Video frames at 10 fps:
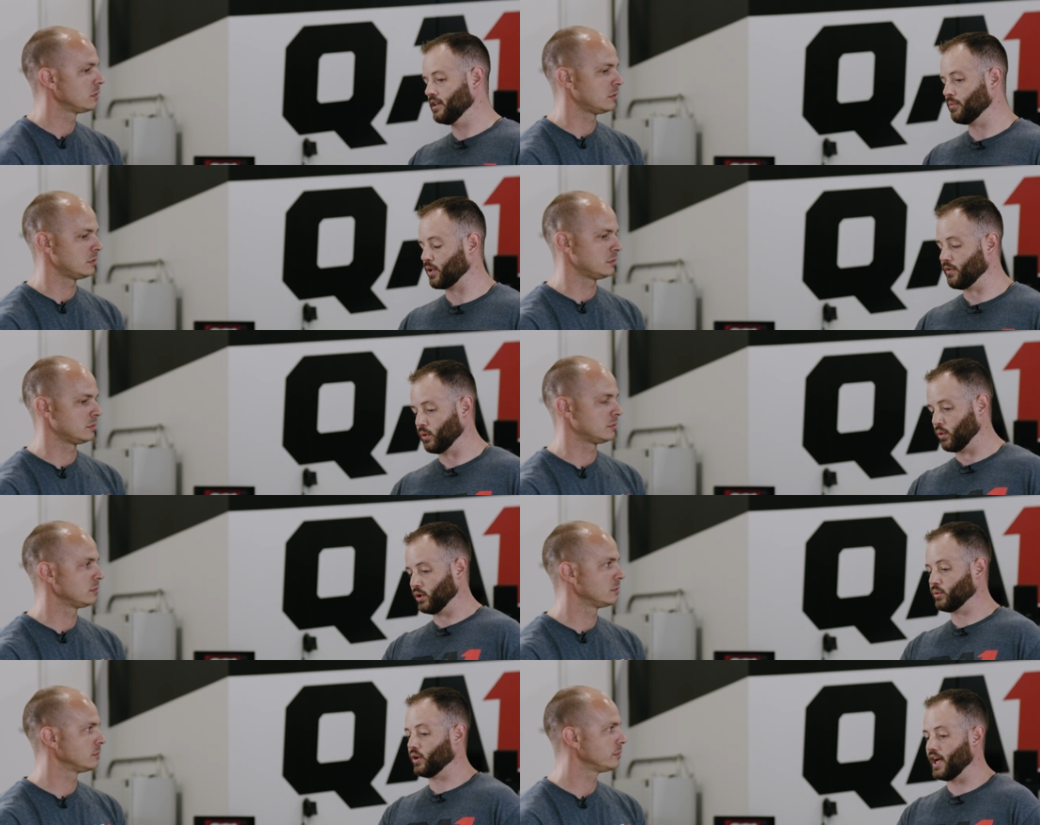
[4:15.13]
Speaker 1: in a perfect
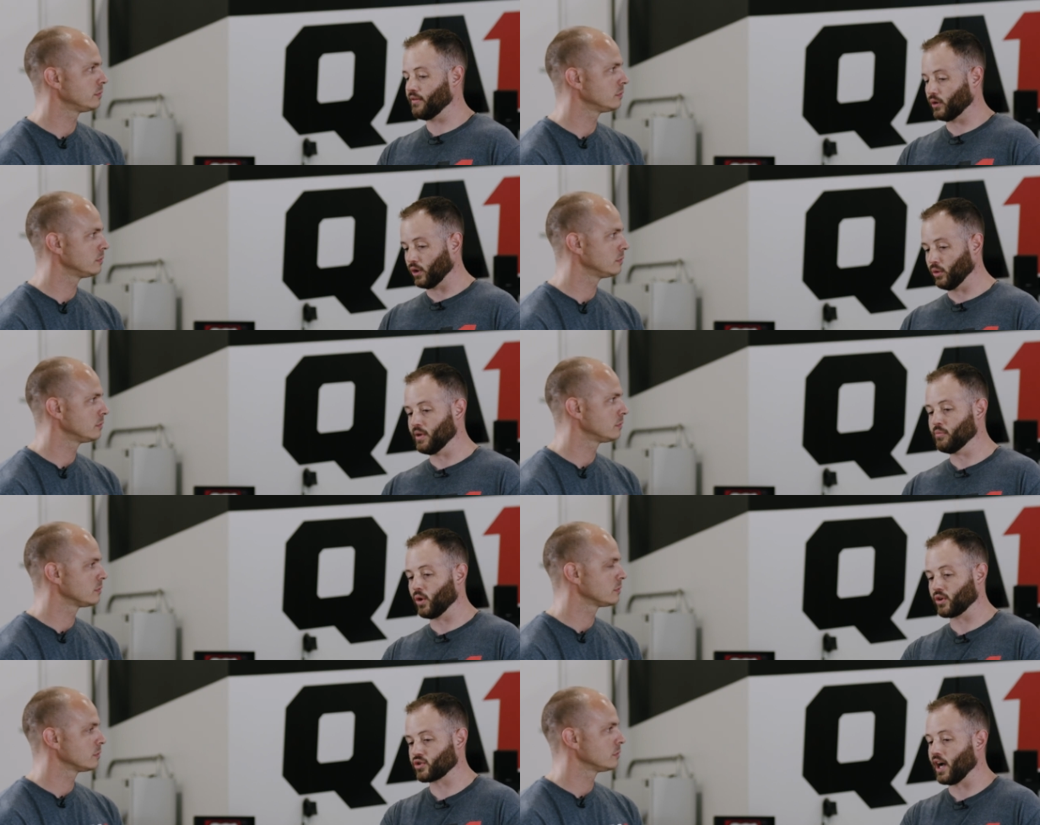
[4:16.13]
world, we'll have a little bit
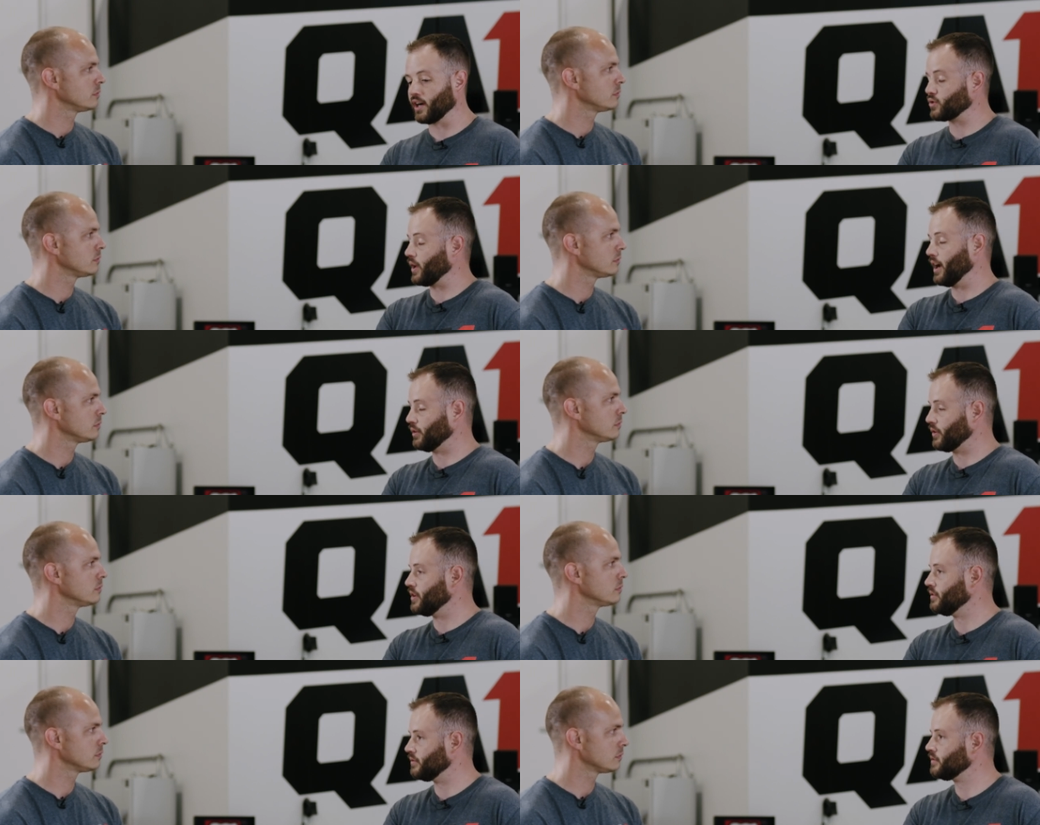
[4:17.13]
more shock travel
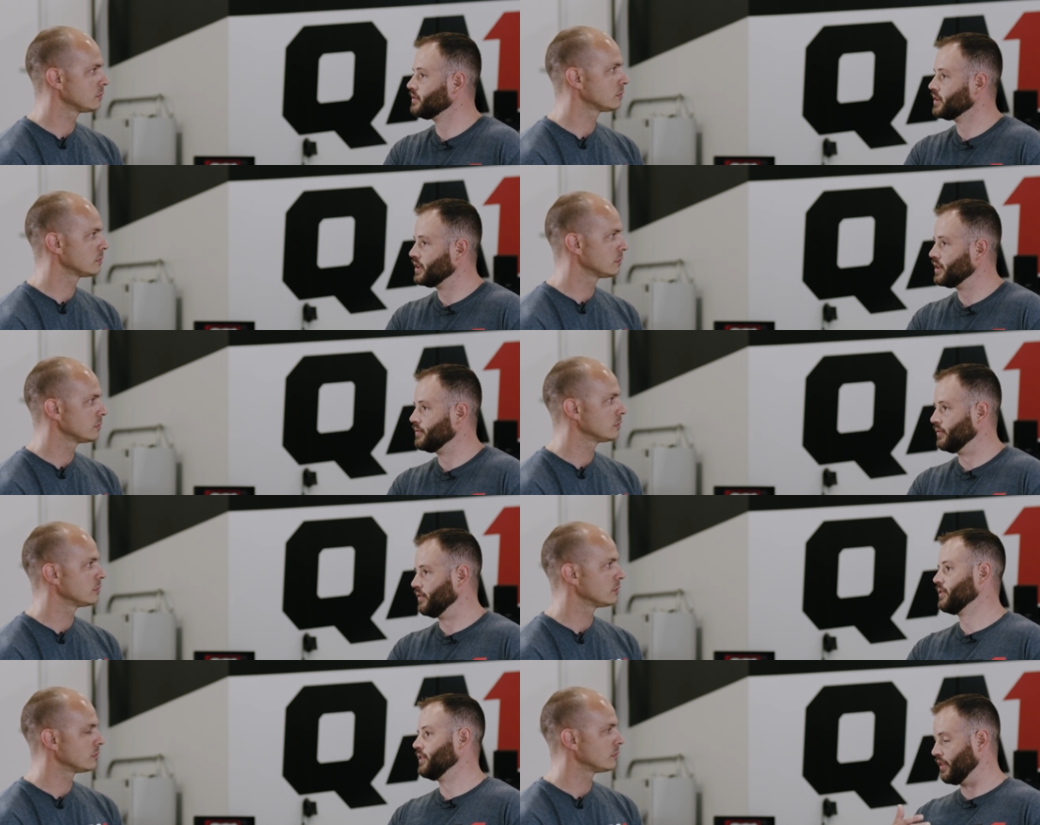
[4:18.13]
than
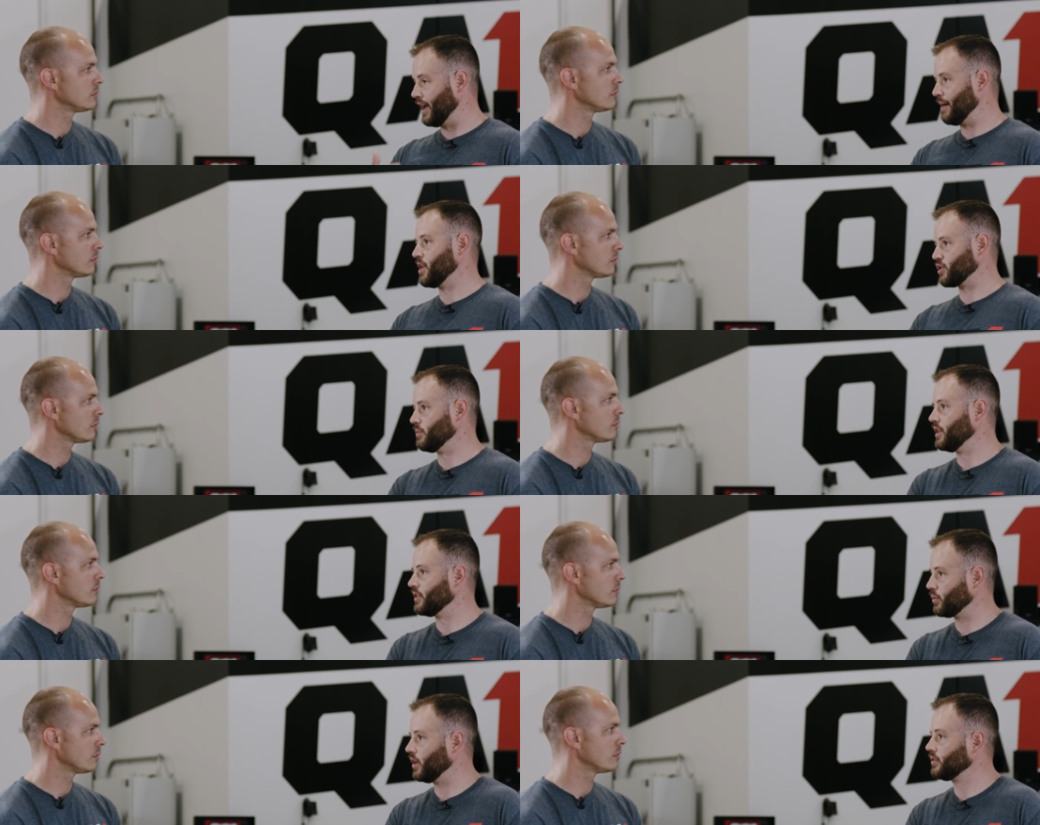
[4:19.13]
than that measurement
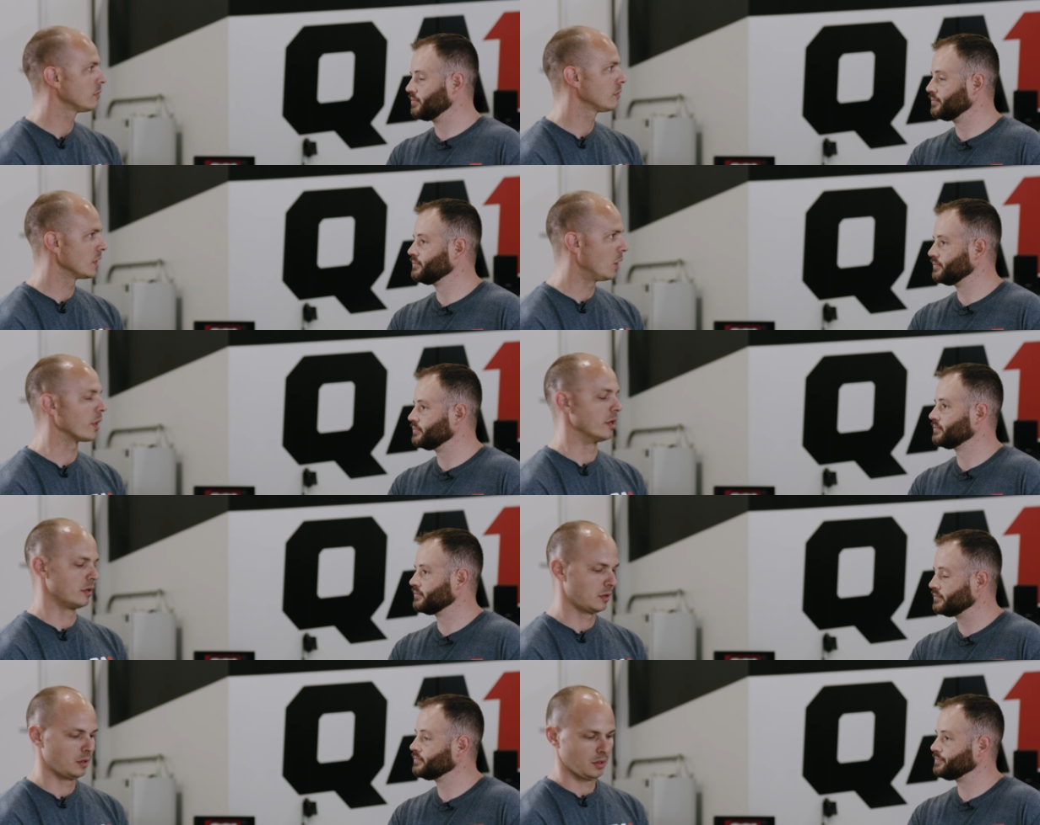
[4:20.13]
as well. Okay.
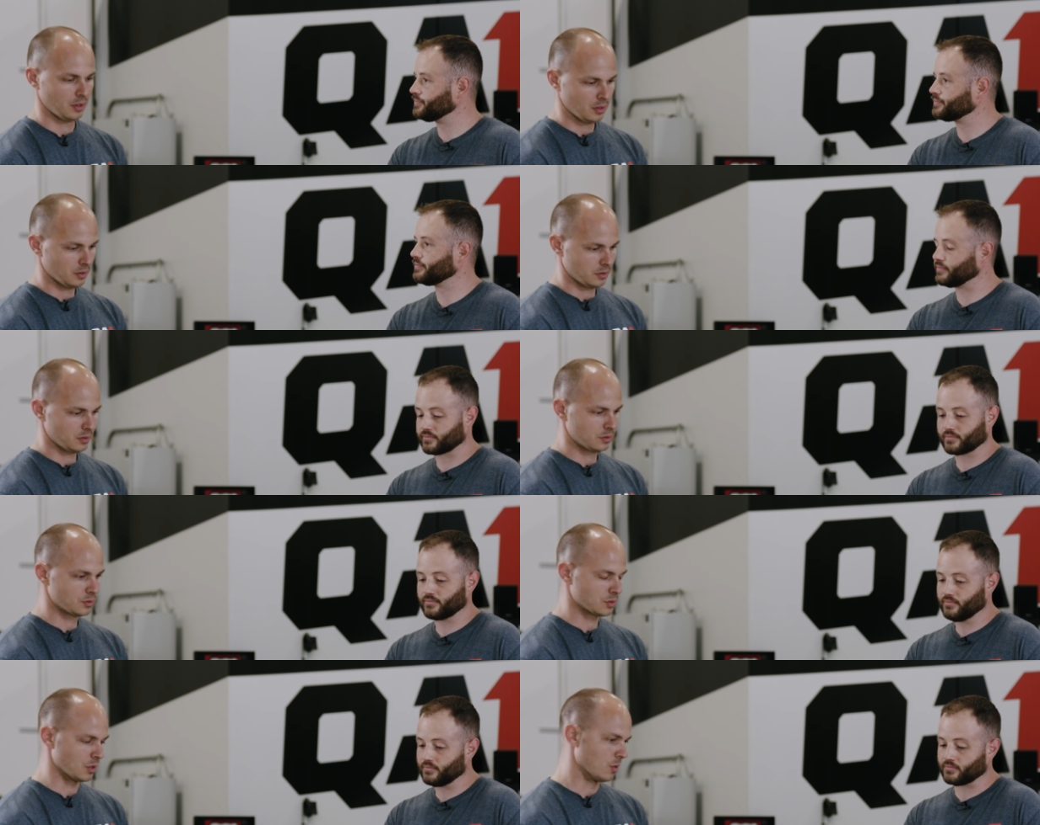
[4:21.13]

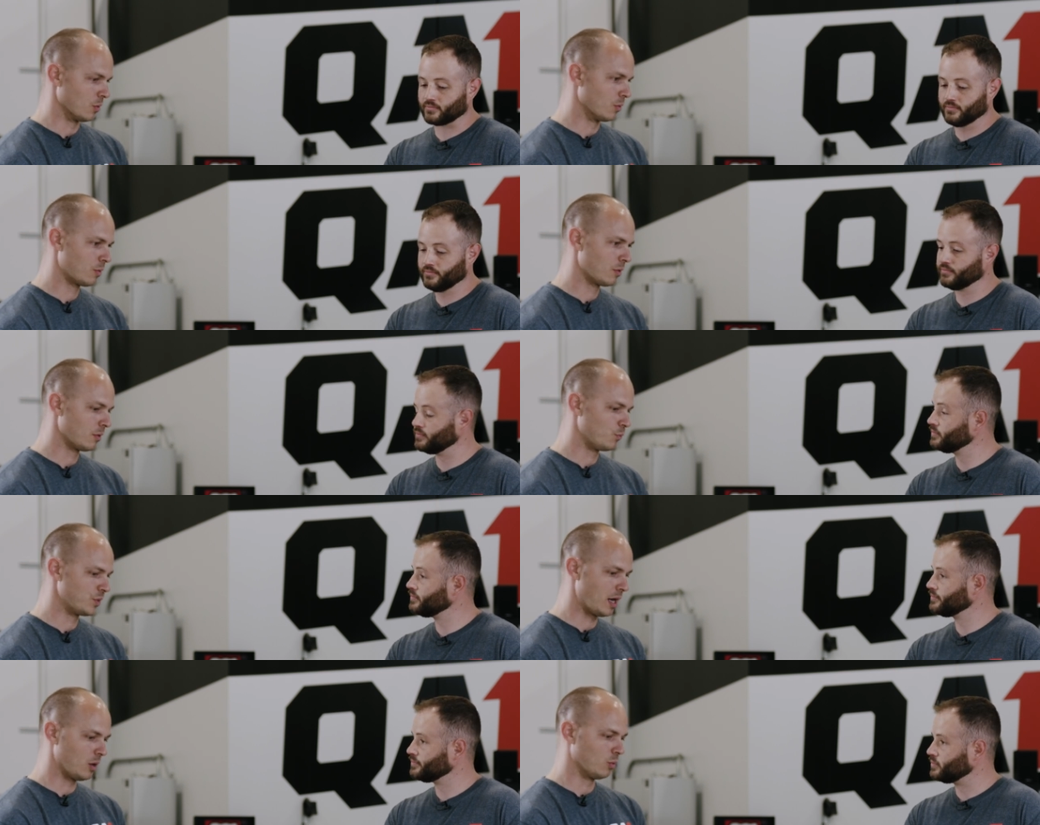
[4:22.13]
So
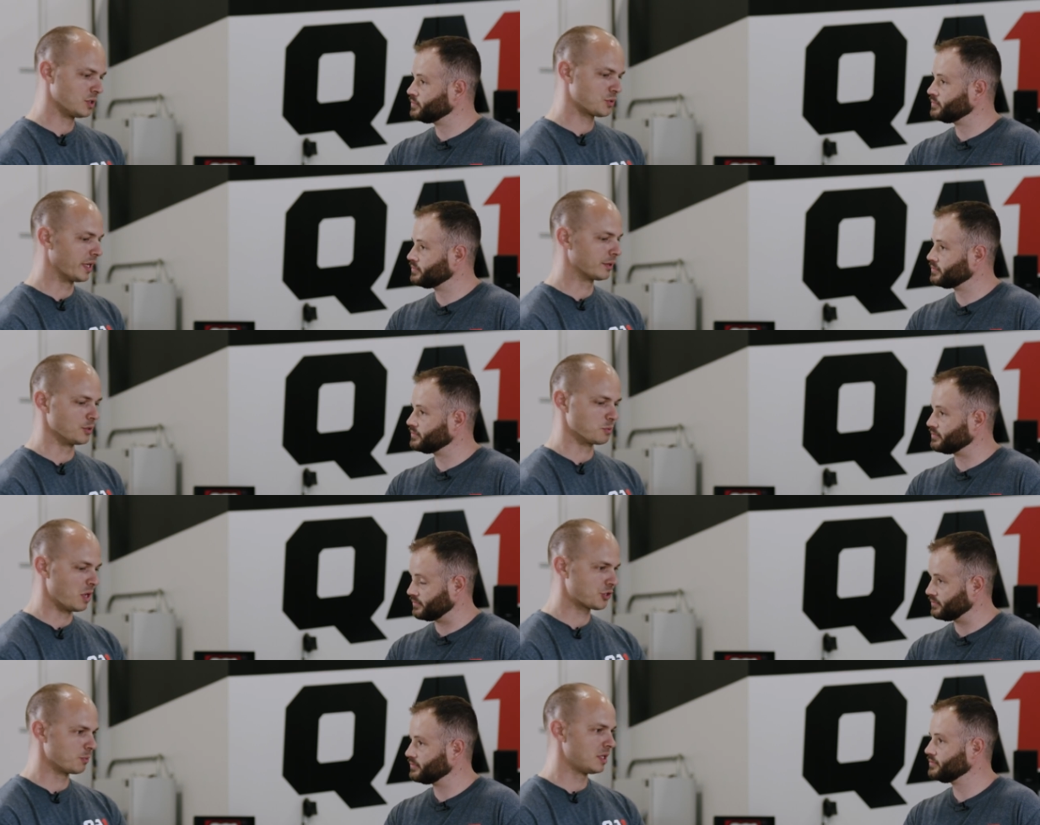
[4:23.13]
now once we get those
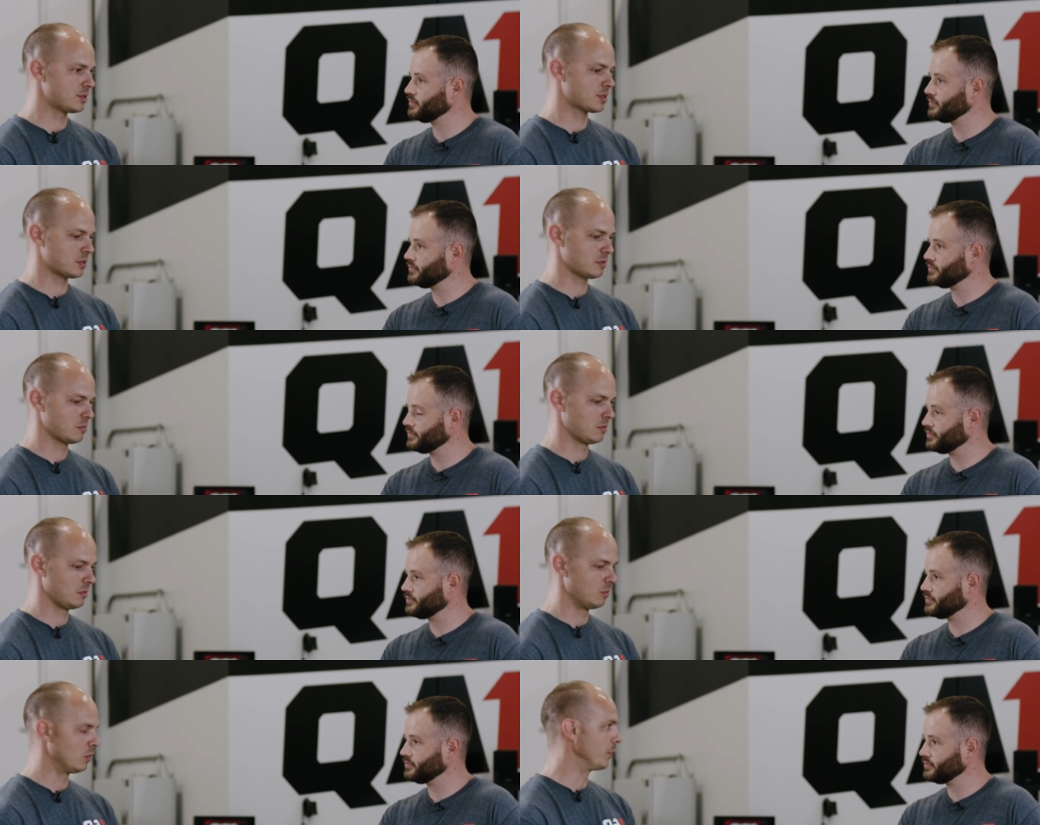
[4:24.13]
measurements,
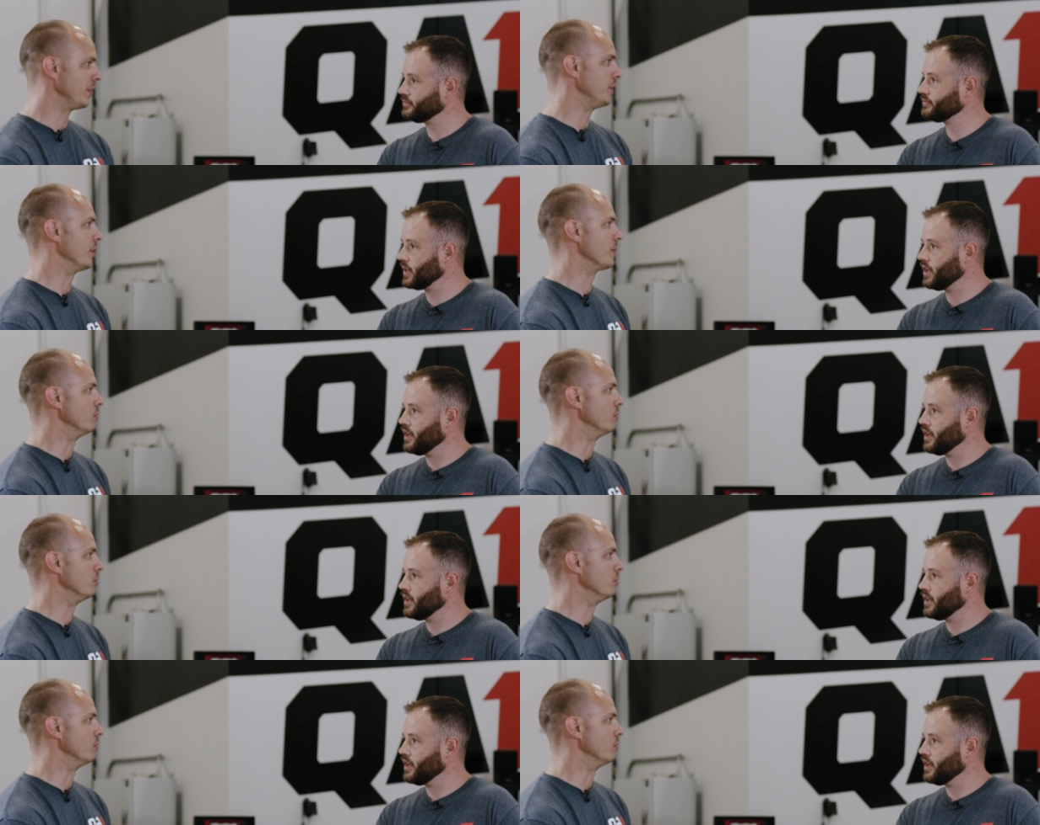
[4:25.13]
Speaker 2: what do we do with